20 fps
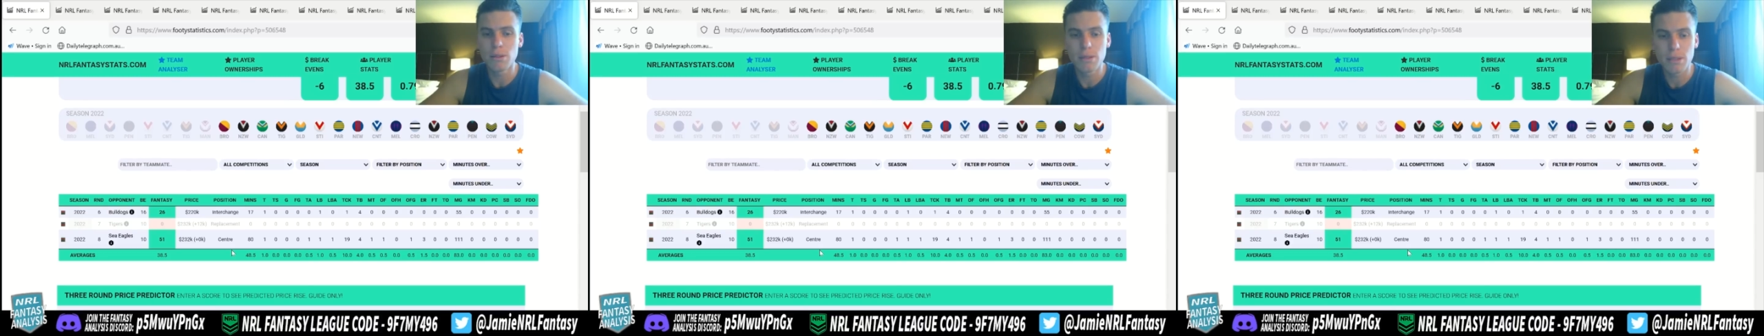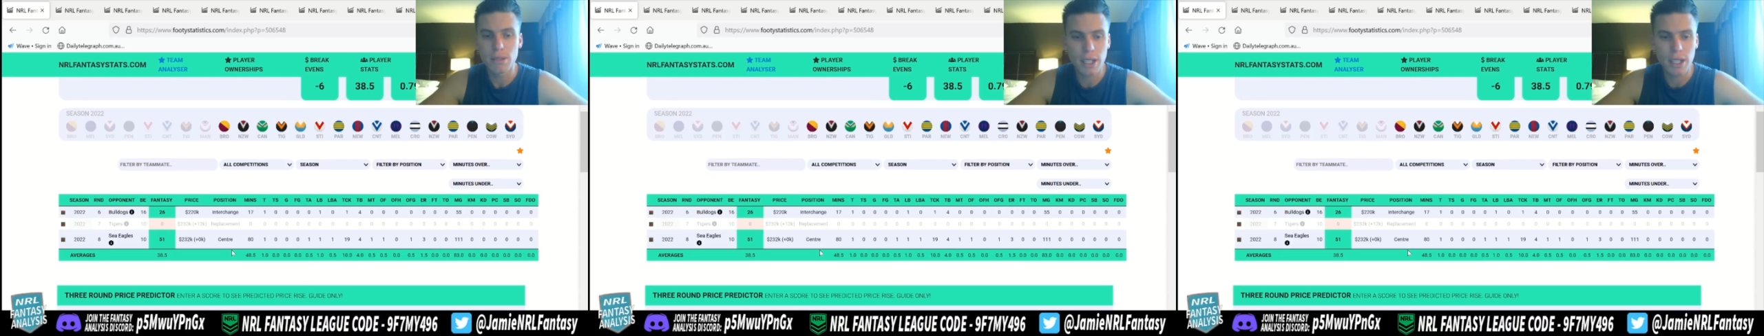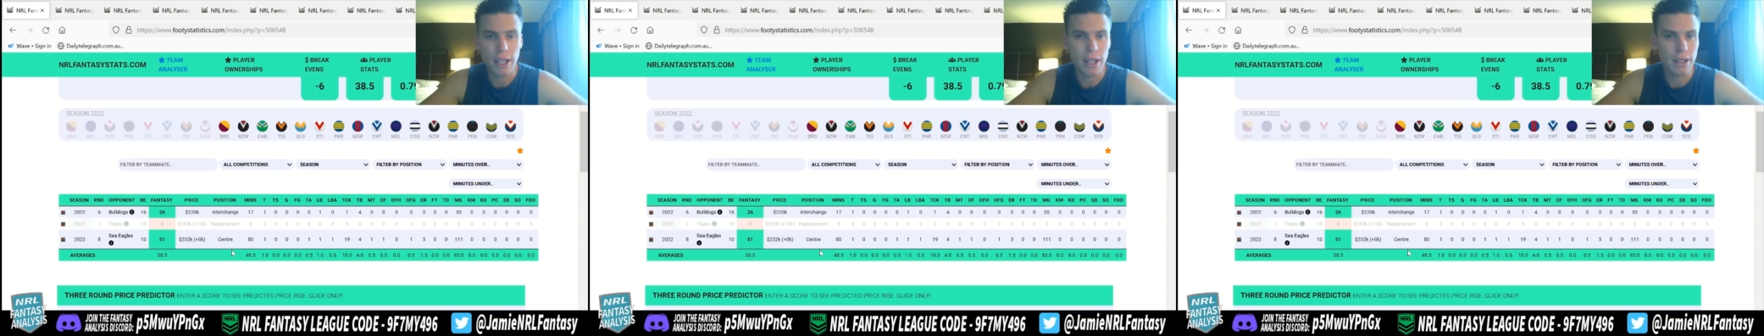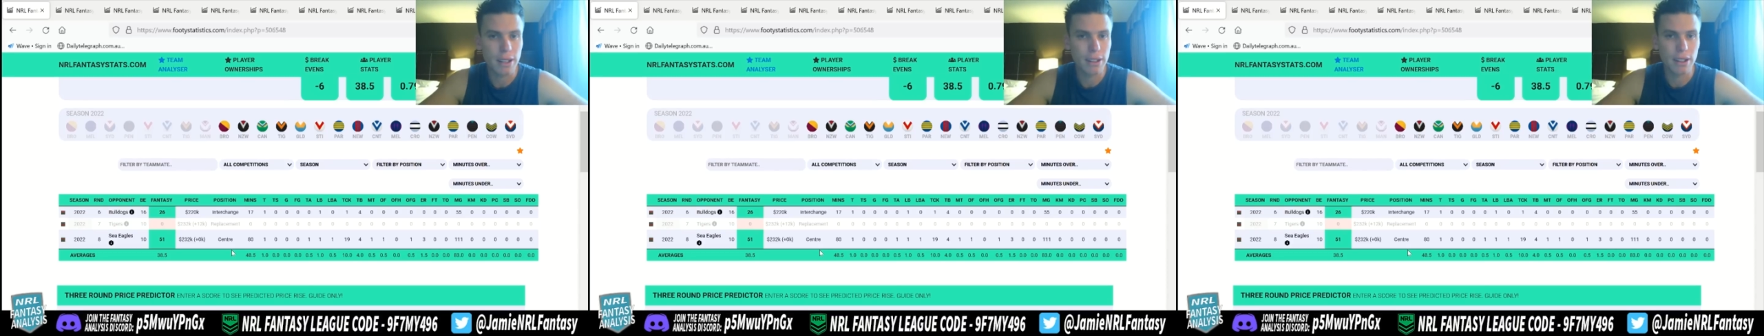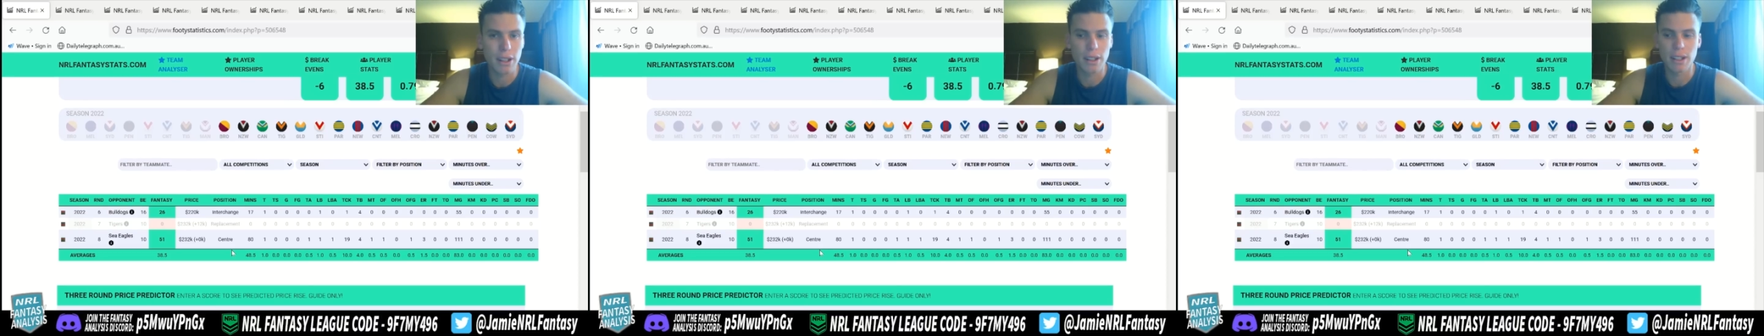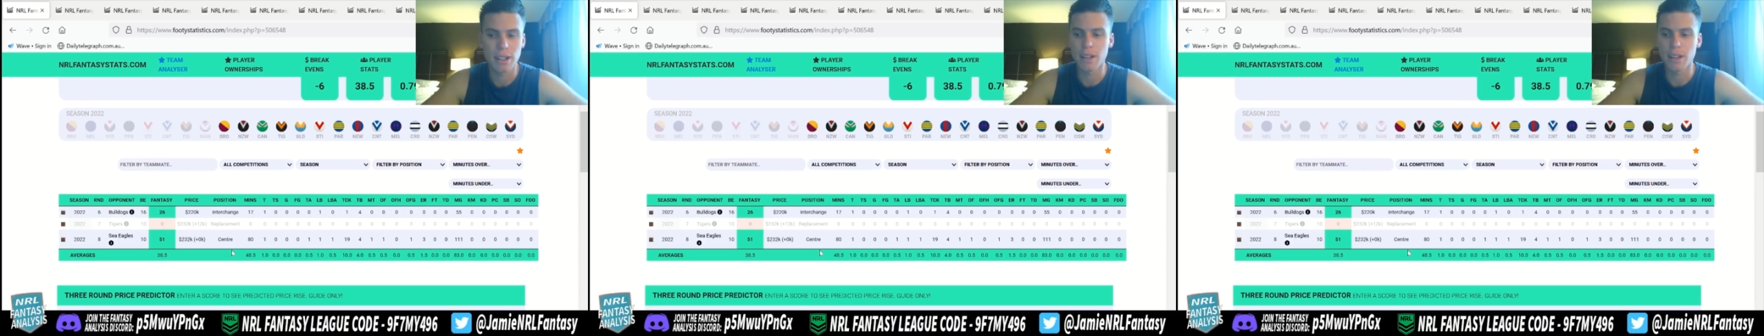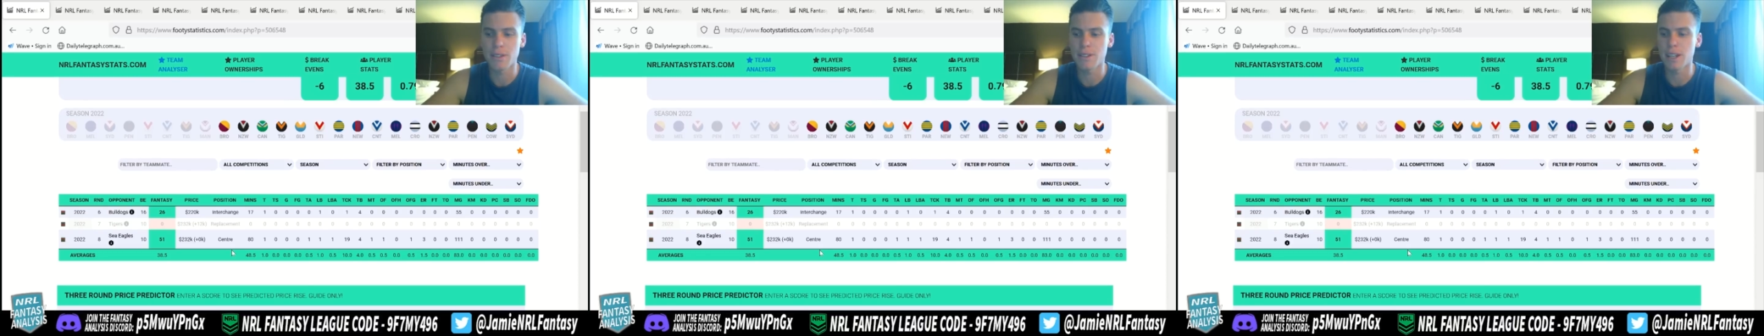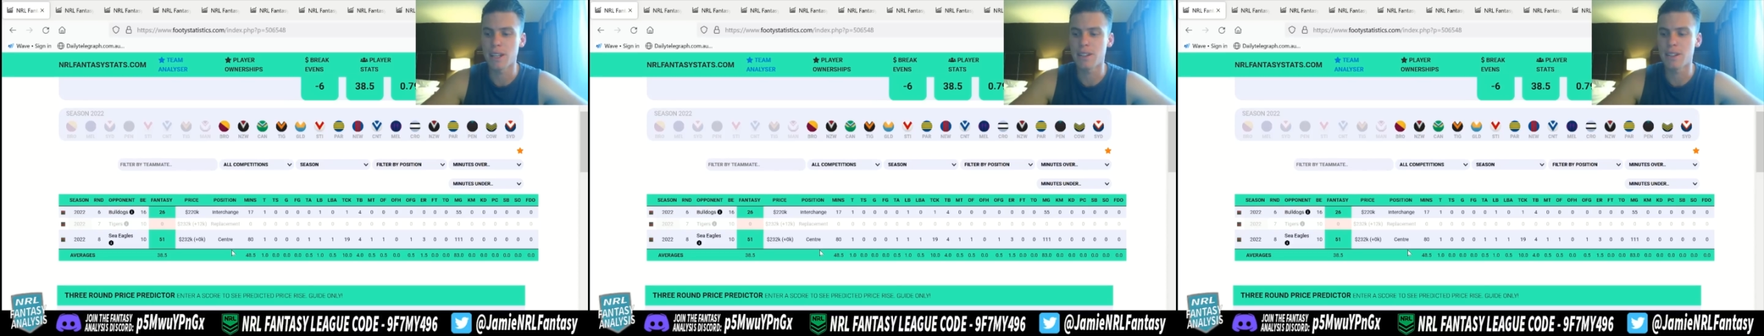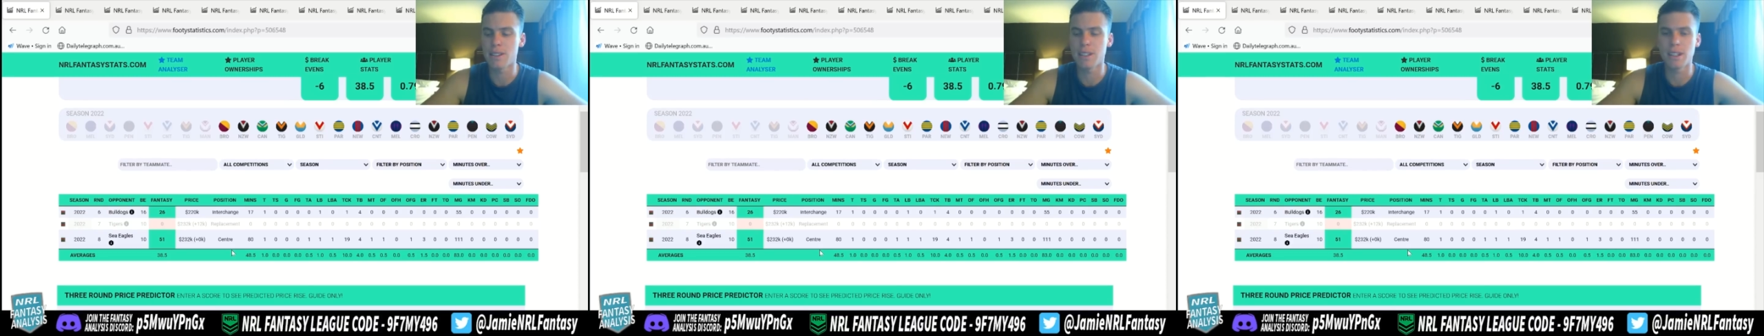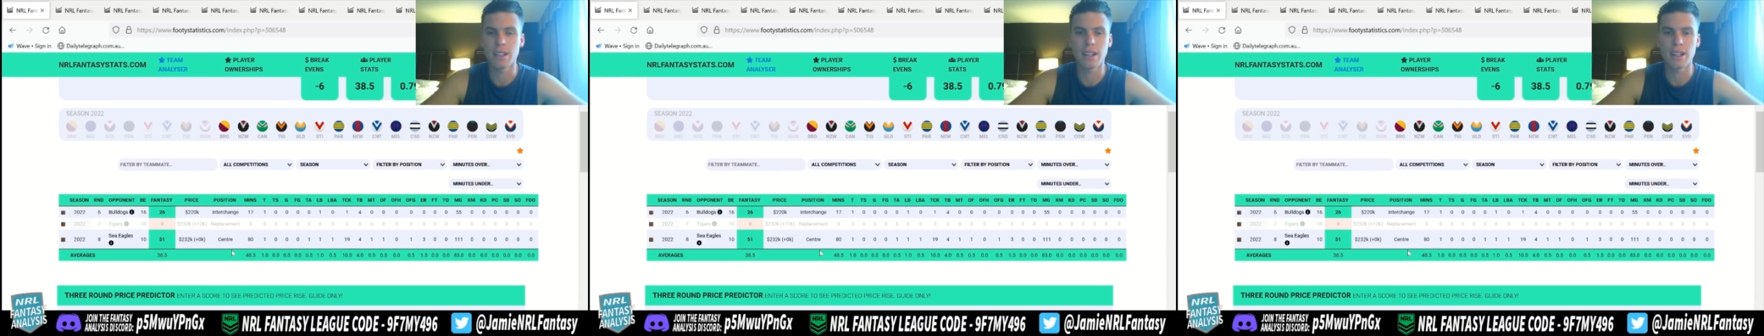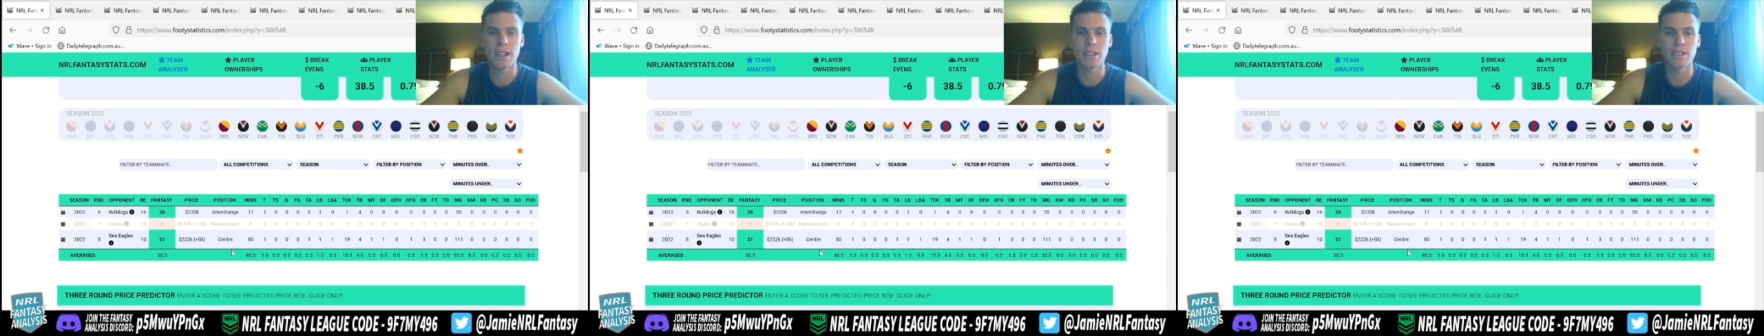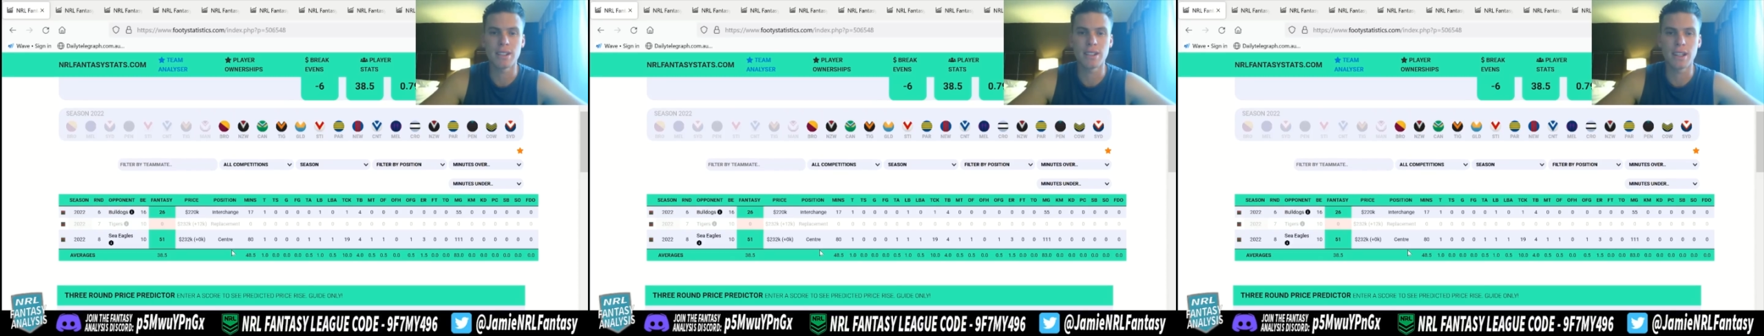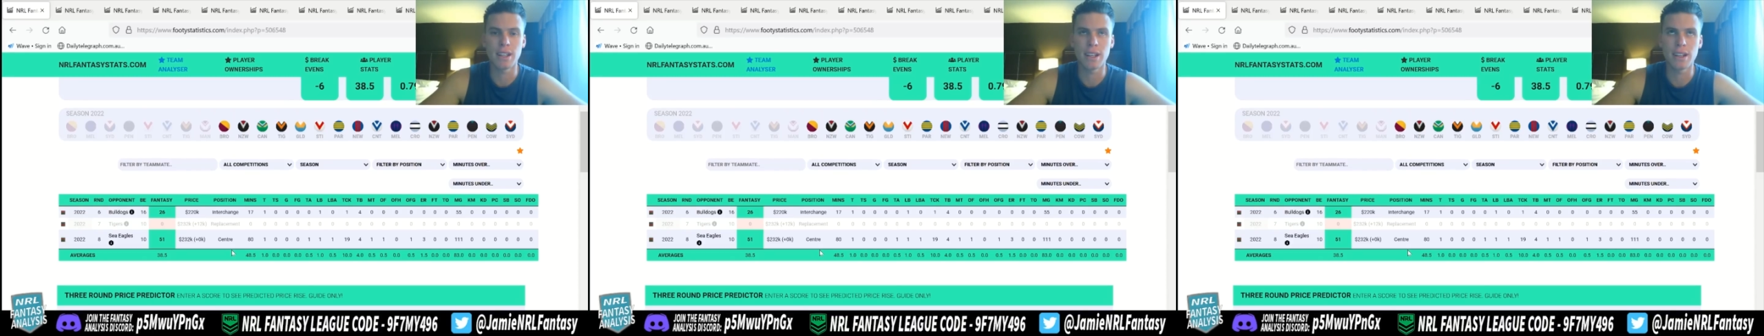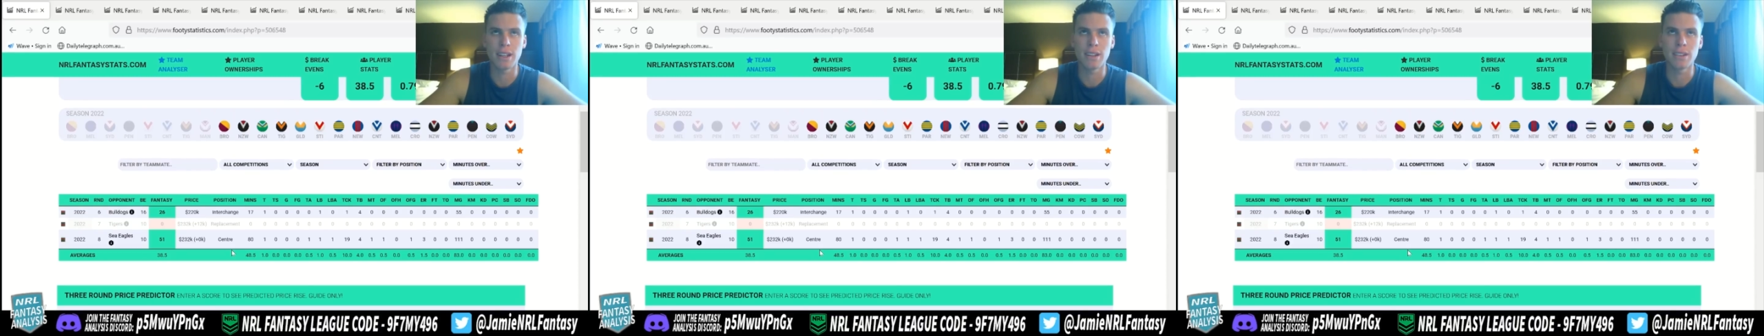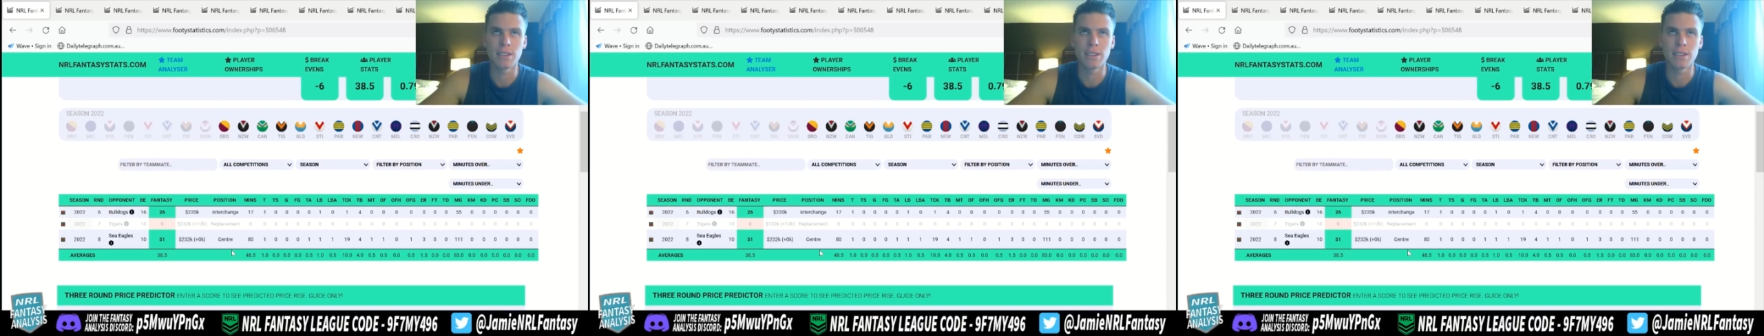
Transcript: uh, you know, the left edge, it's, edge,